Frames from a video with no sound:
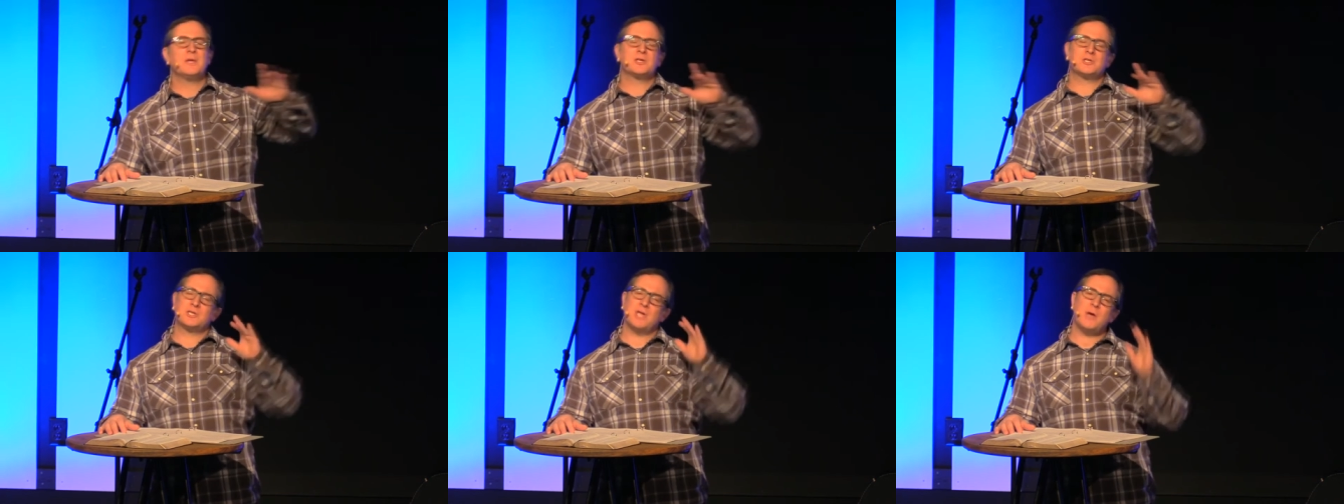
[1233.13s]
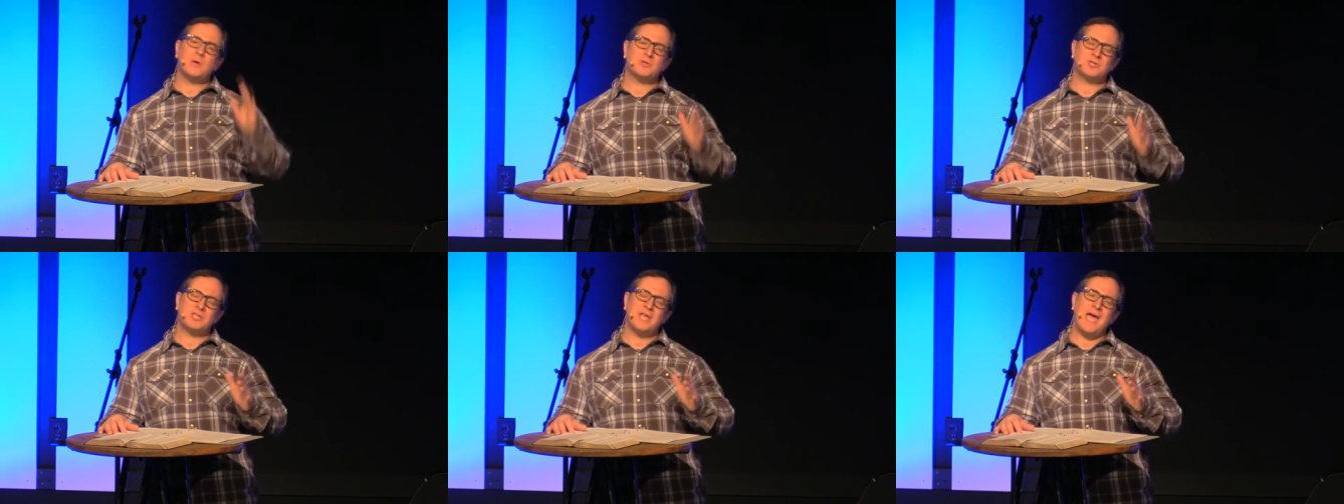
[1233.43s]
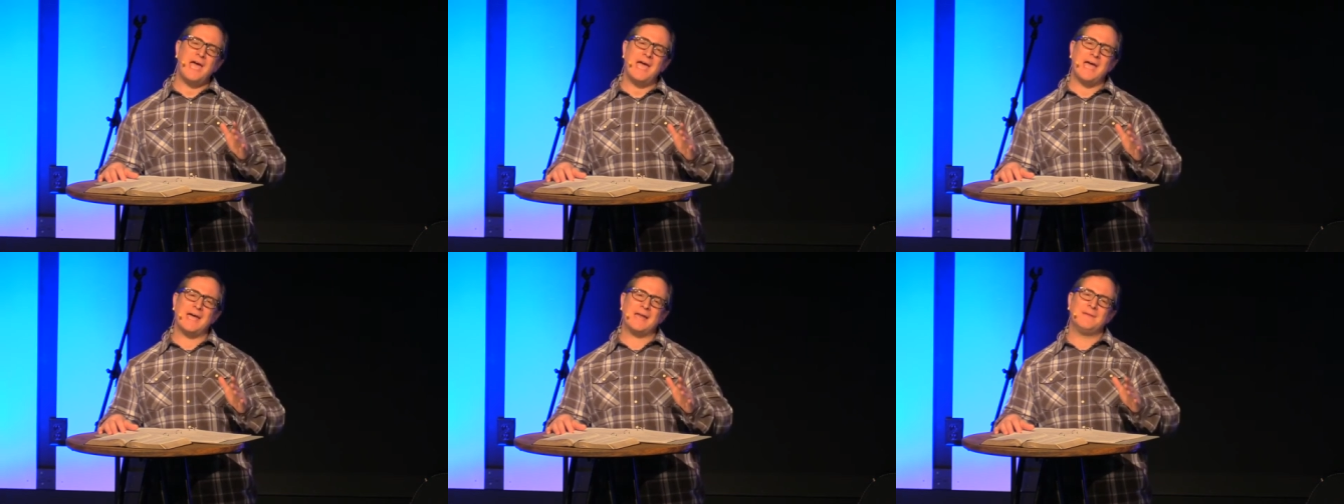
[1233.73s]
So
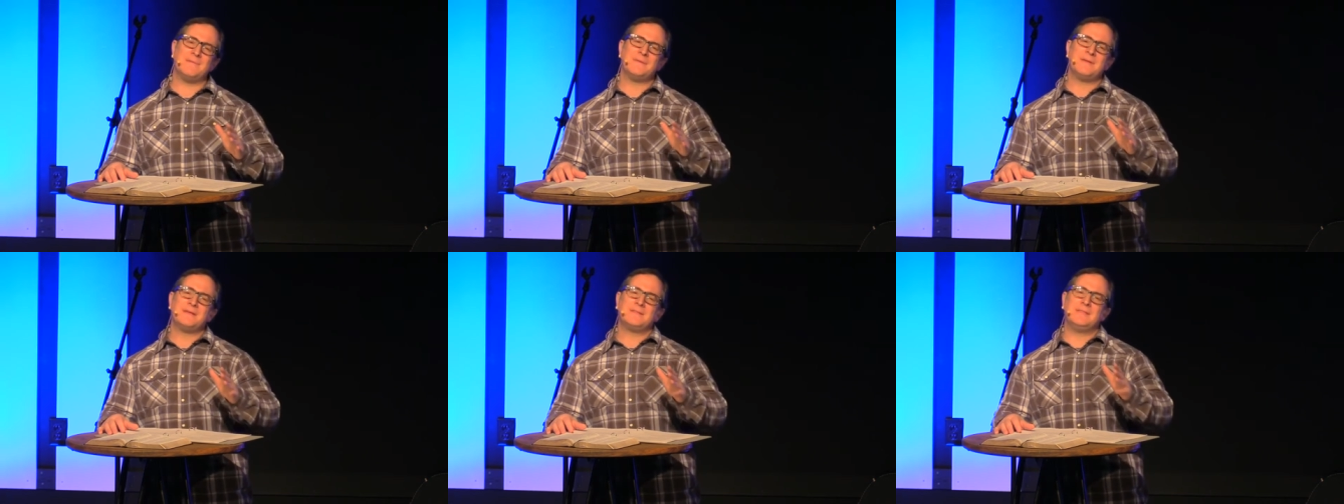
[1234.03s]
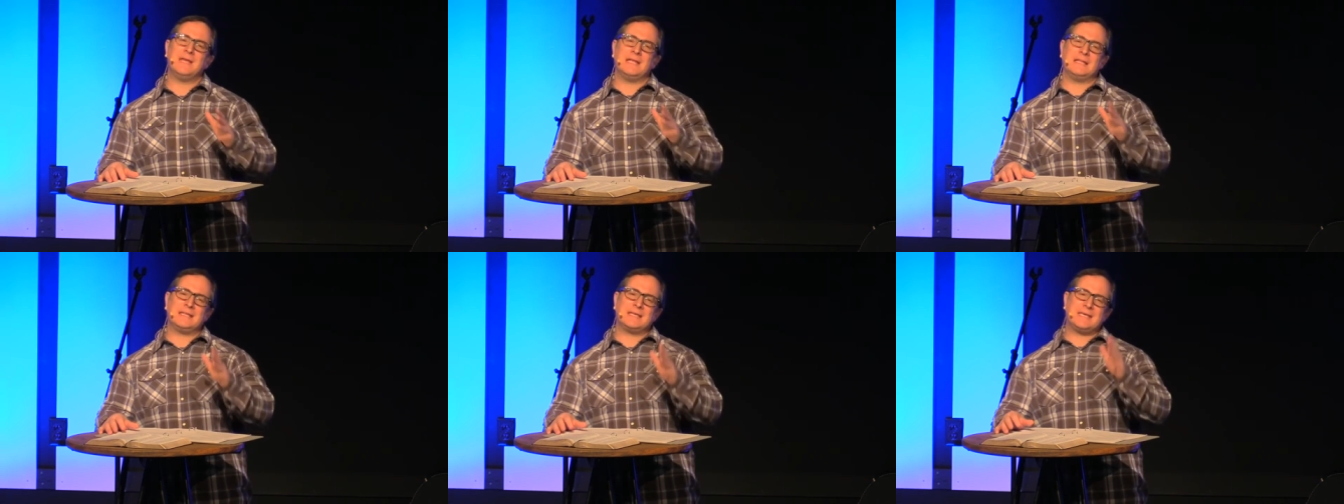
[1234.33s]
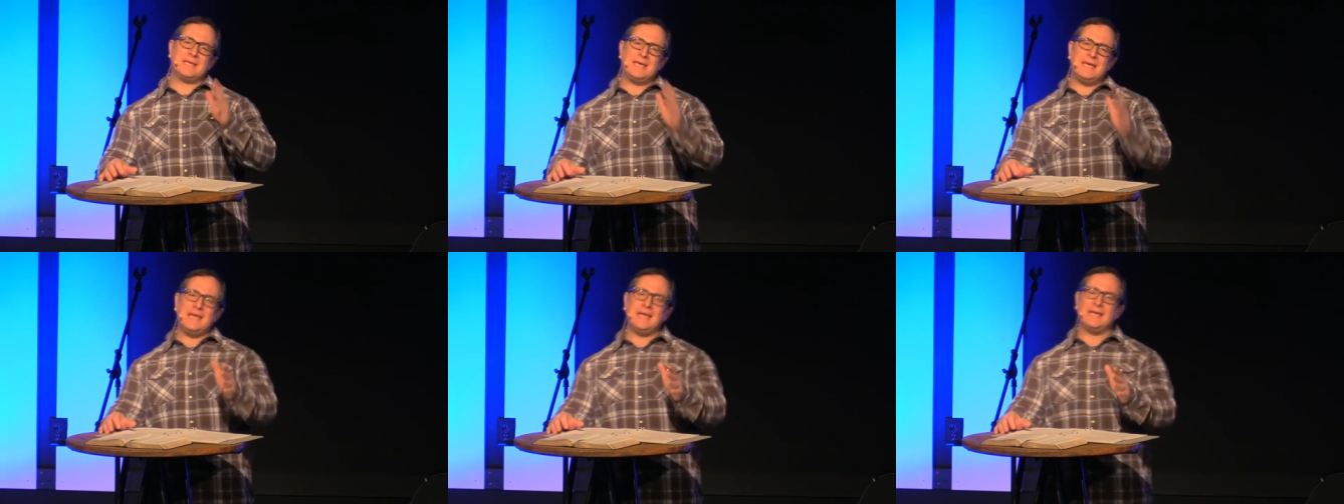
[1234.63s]
sad that the
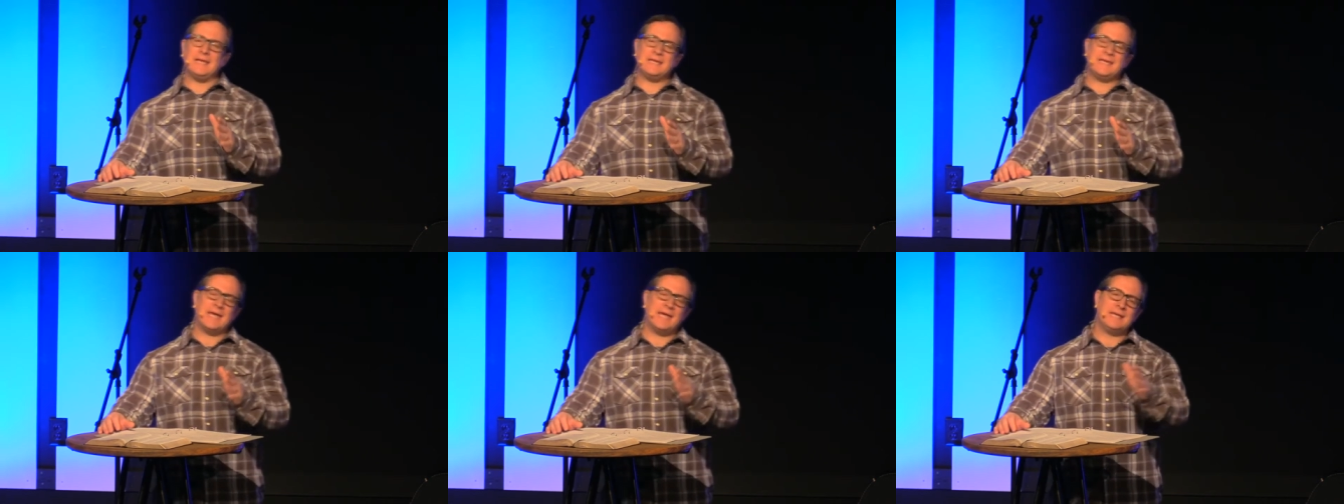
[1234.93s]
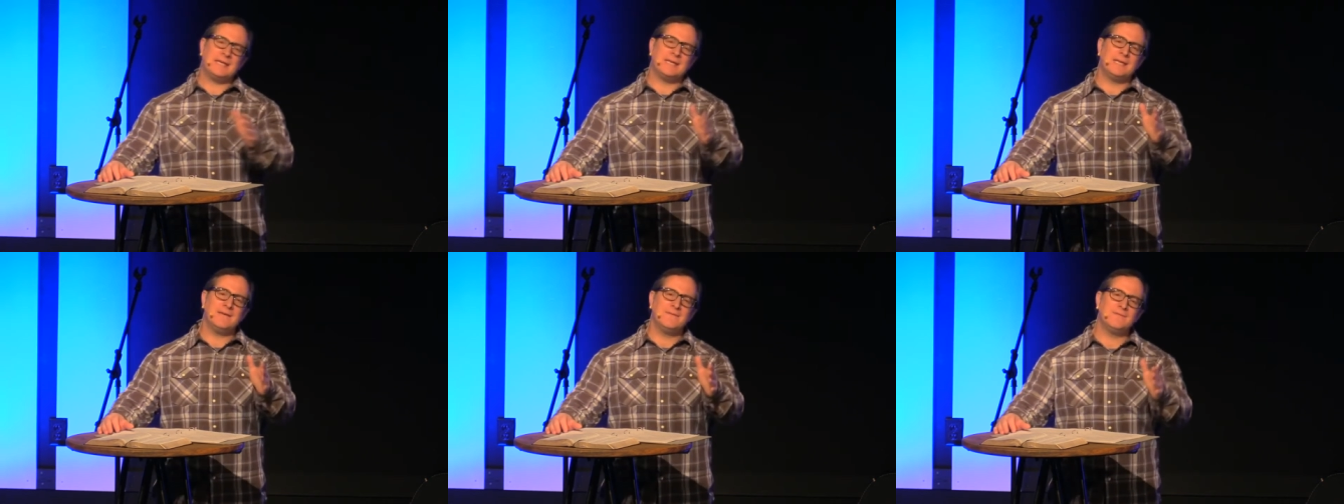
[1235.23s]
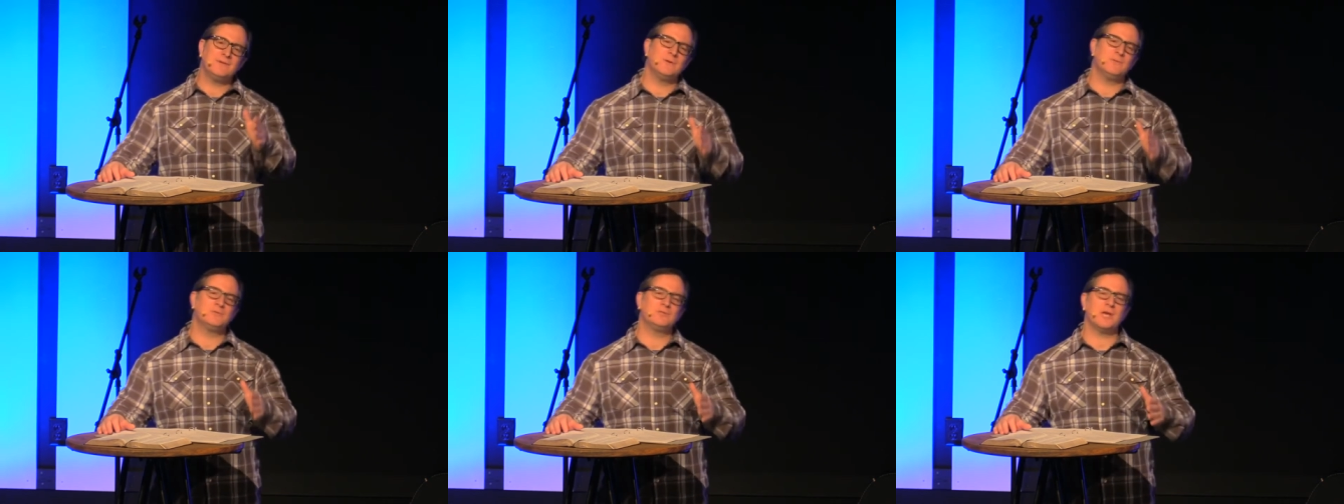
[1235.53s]
king can't
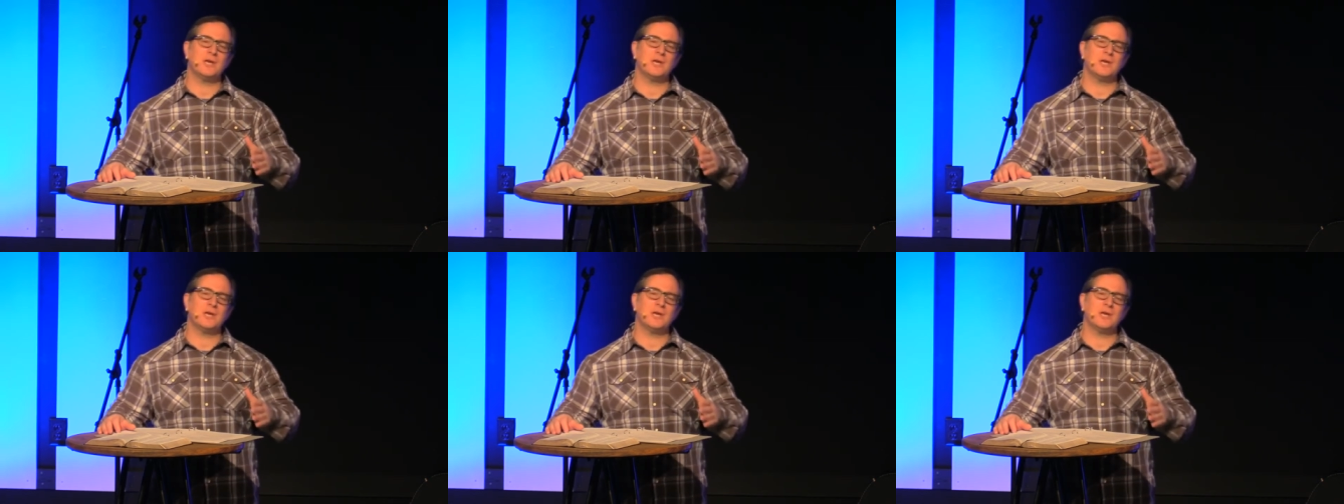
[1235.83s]
give you